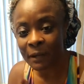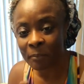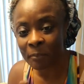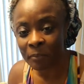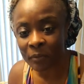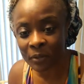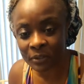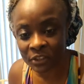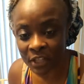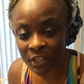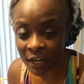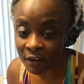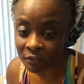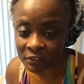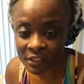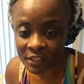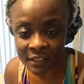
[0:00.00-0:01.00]
approach
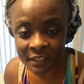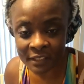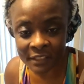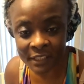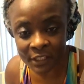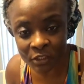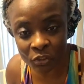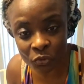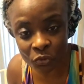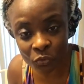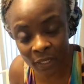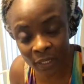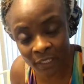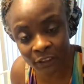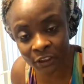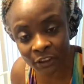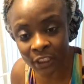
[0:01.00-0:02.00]
every
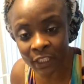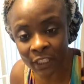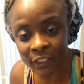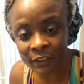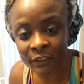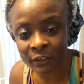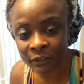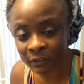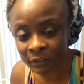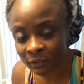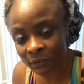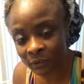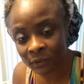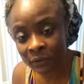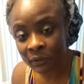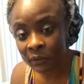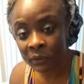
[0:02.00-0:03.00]
situation
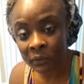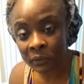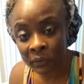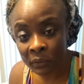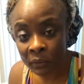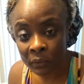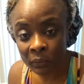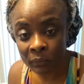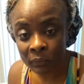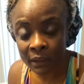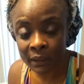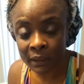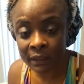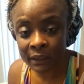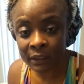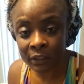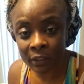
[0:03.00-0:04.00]
when
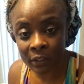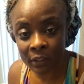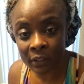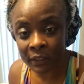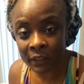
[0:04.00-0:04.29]
the girl